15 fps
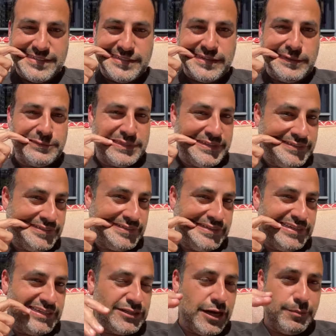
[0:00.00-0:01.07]
chopped off
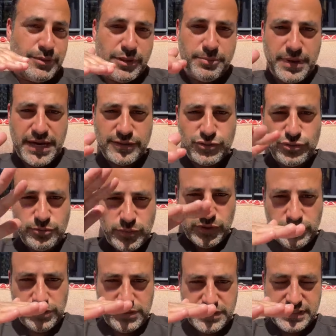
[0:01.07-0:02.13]
the top of the back two
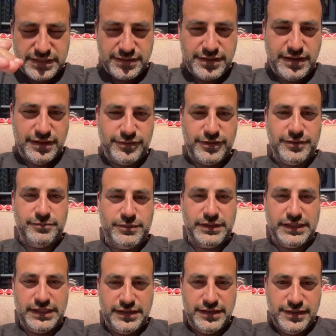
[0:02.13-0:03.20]
molars and covered them
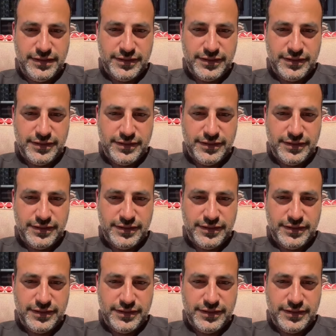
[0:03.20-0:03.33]
with